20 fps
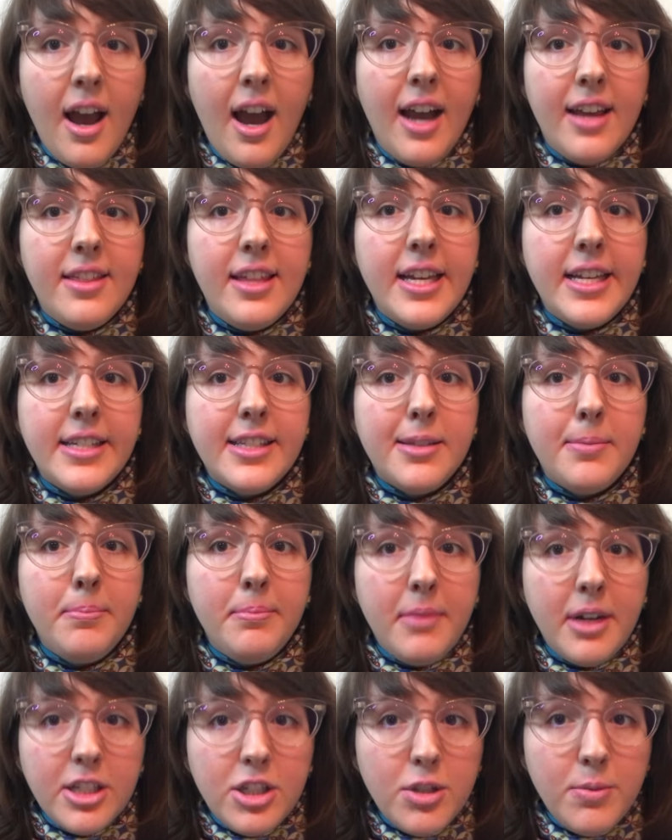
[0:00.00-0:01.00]
I think it's
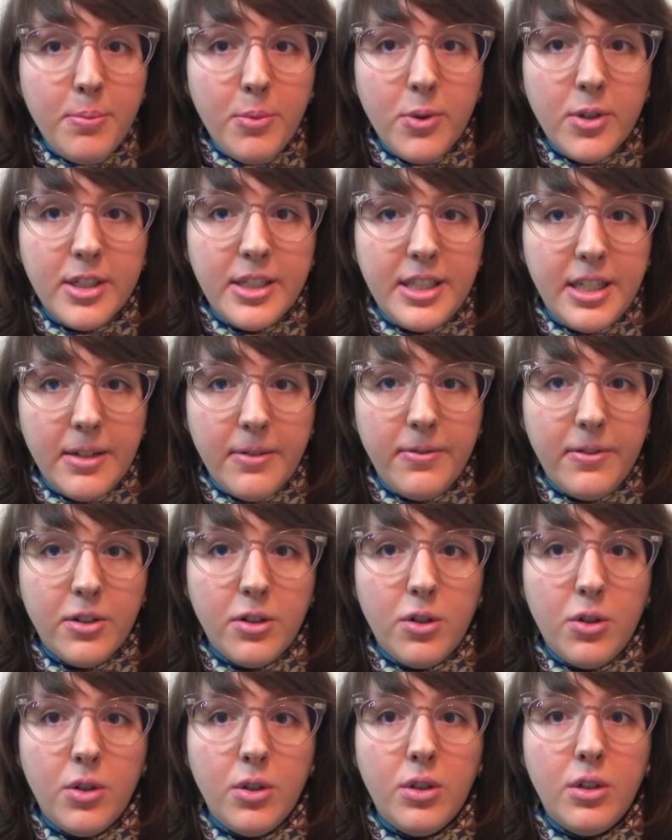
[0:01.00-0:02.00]
much more
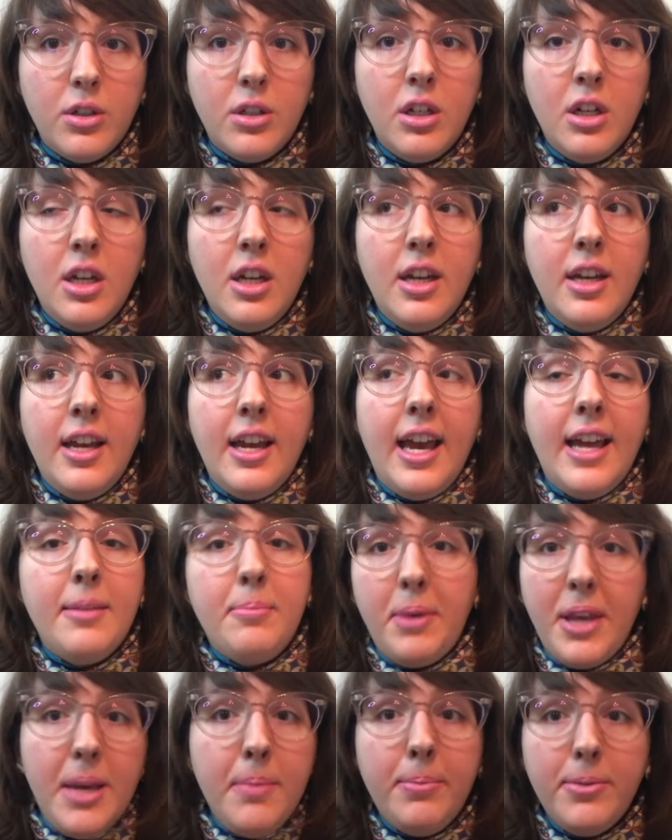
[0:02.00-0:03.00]
difficult,
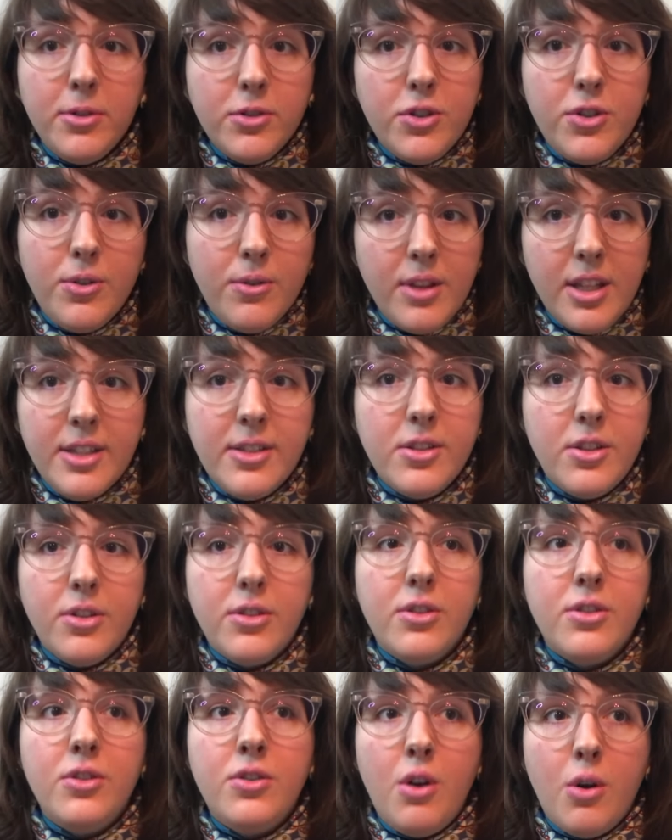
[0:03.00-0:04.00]
and people do this.
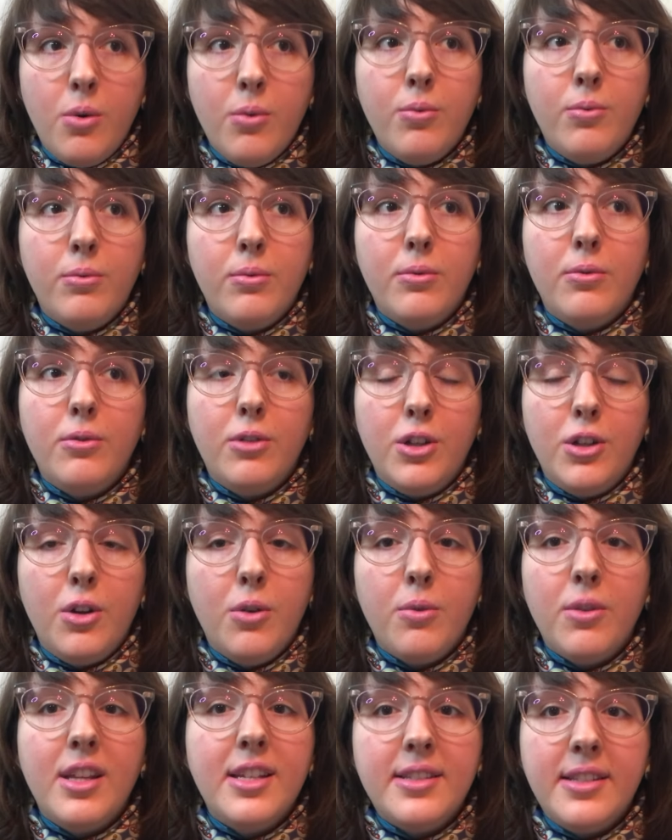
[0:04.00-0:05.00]
There's no, you
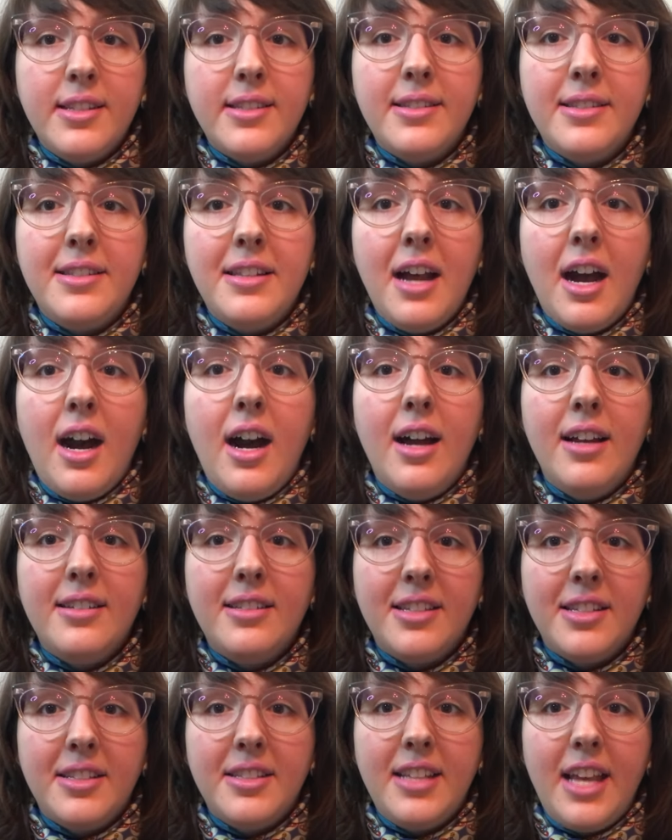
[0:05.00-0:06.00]
know, this is not
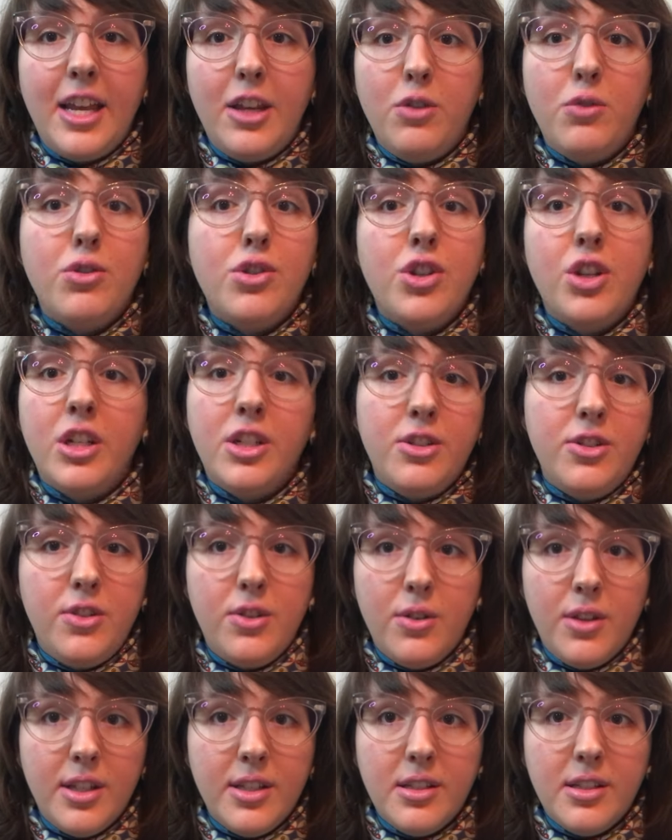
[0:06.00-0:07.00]
to say you shouldn't
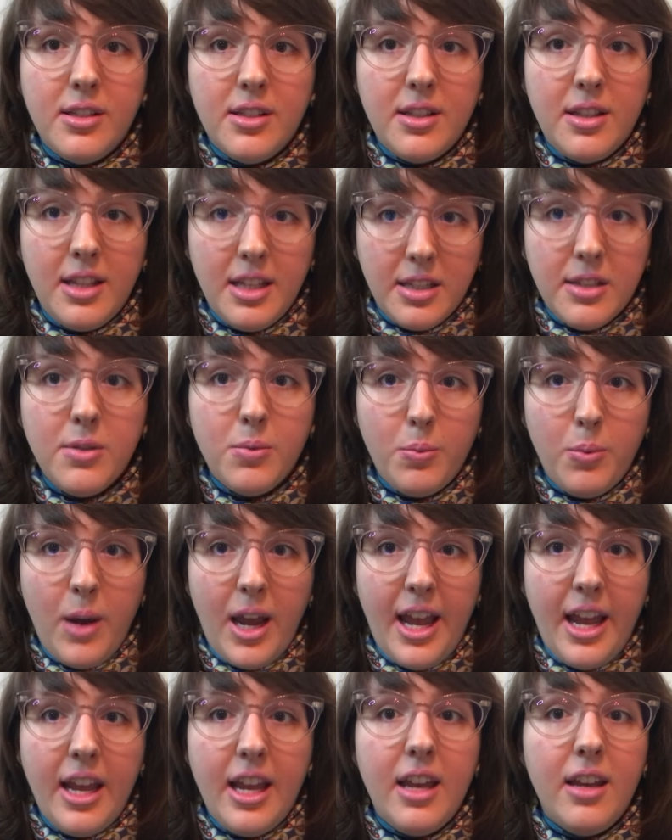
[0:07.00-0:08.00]
do this
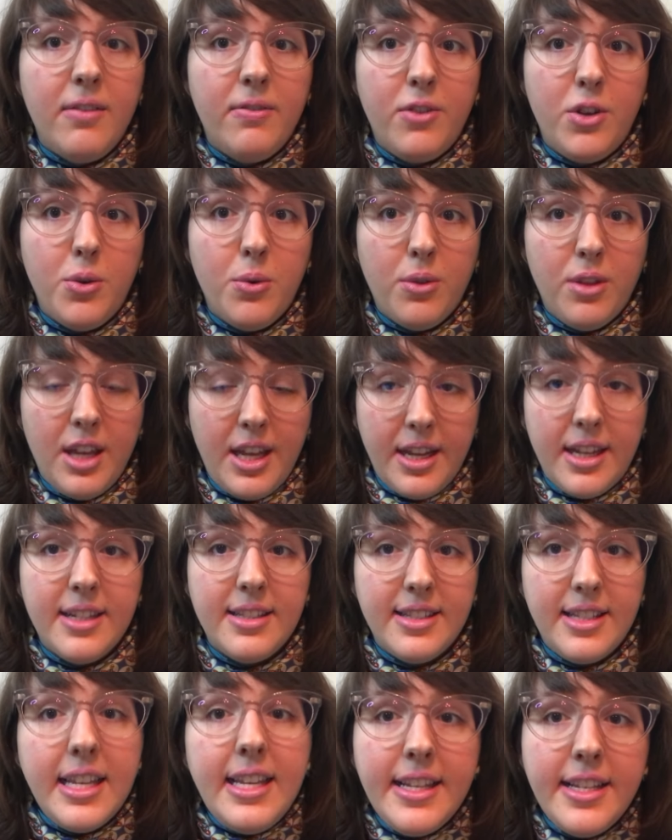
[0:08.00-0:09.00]
way if you think
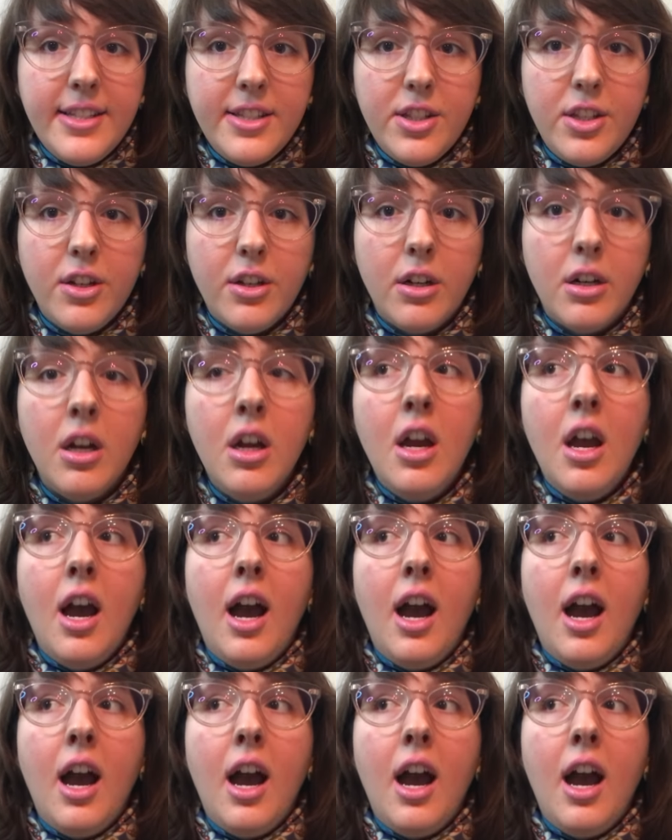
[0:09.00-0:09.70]
it's easier.